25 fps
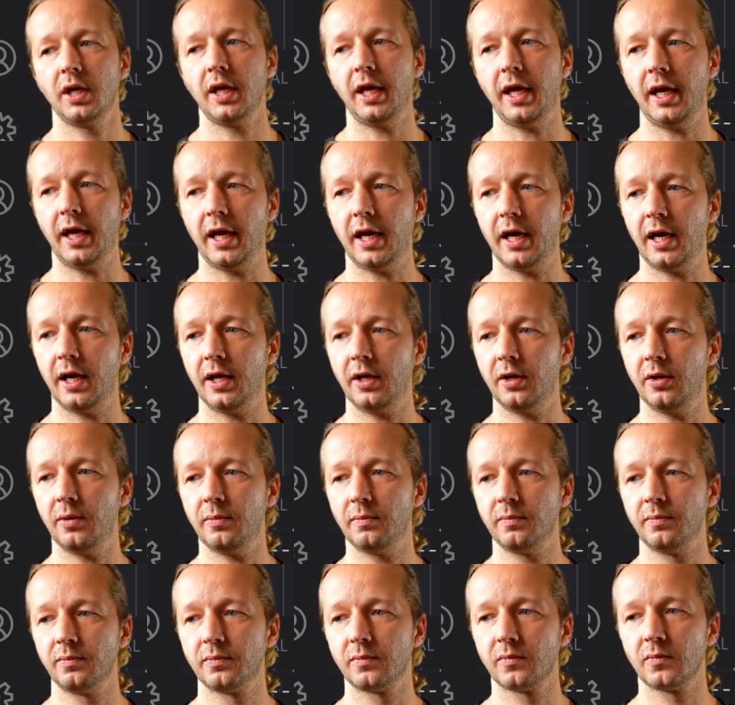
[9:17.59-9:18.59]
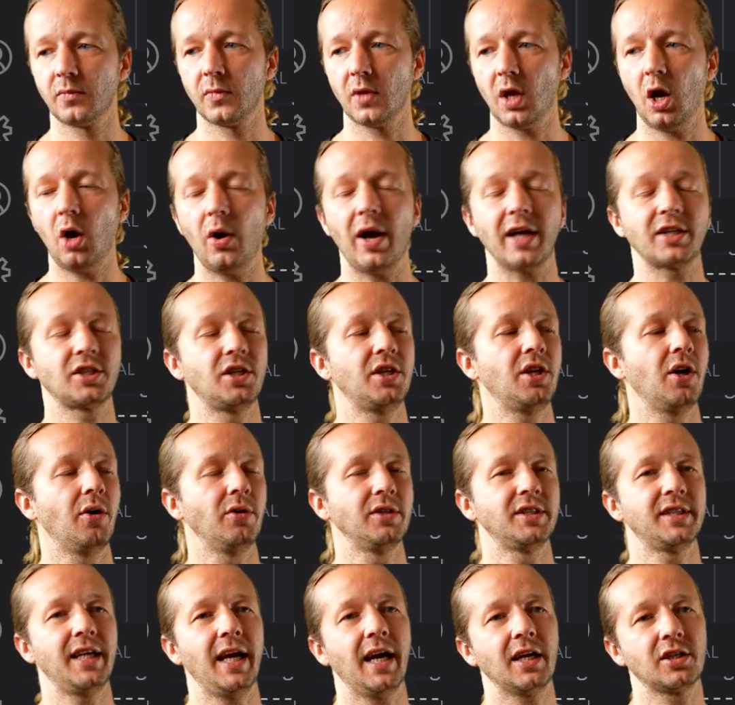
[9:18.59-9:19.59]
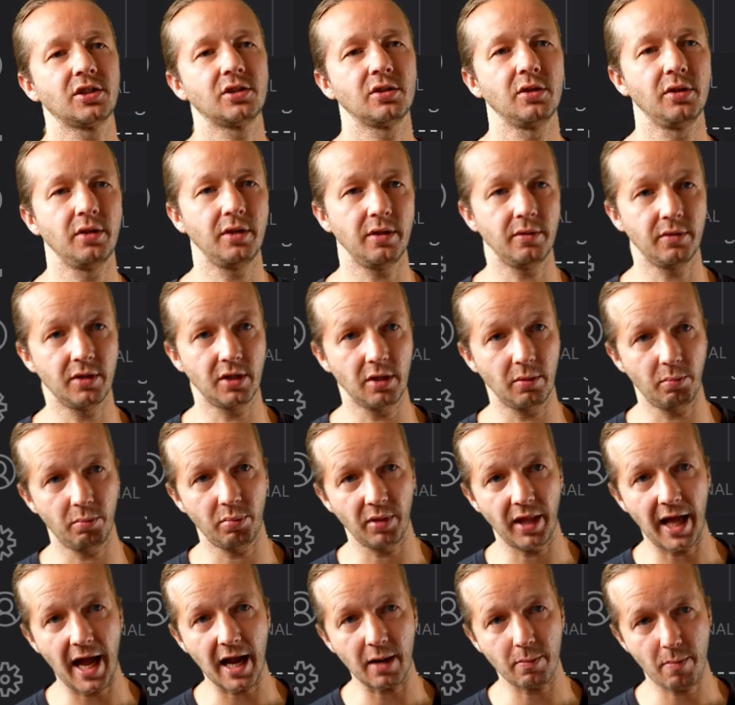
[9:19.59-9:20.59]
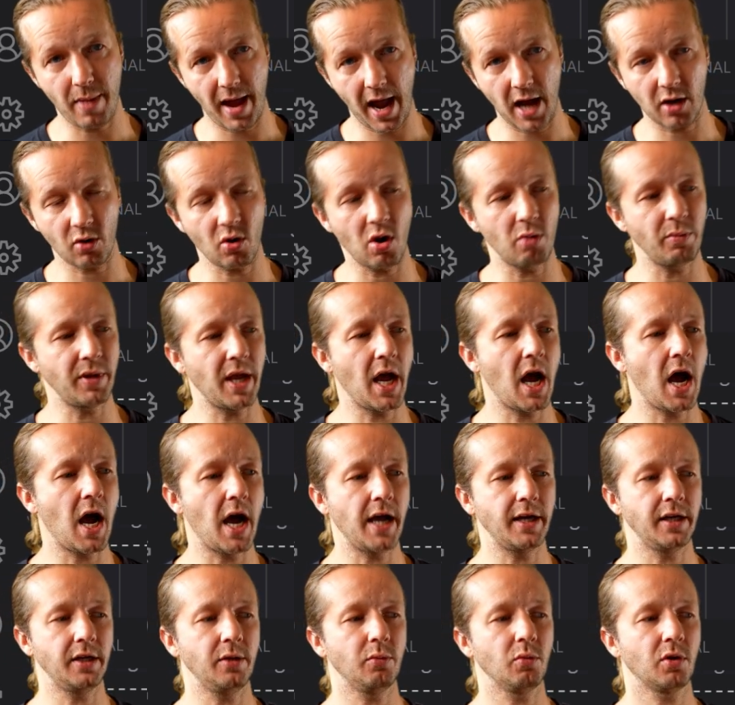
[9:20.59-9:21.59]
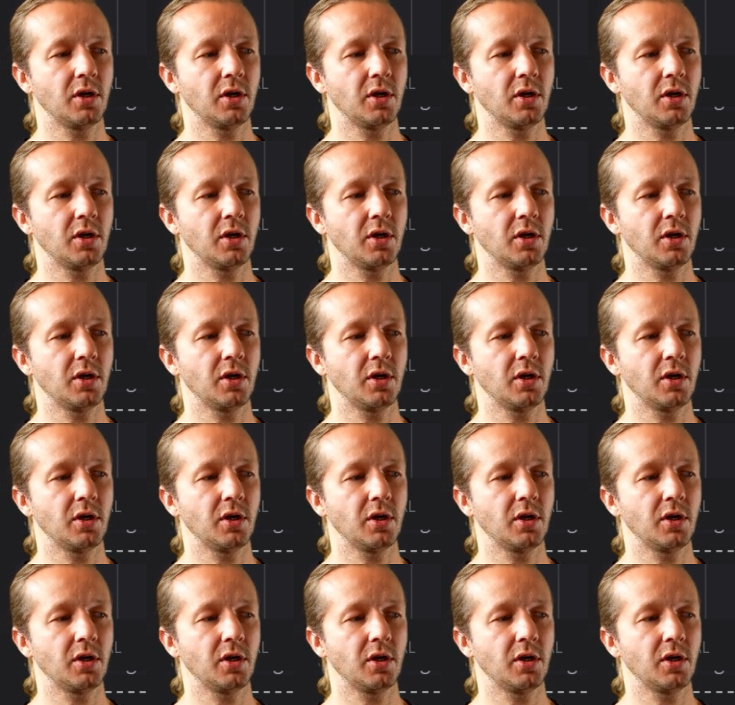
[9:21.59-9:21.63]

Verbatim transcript: And, oh, actually, no, it's actually the black background behind it.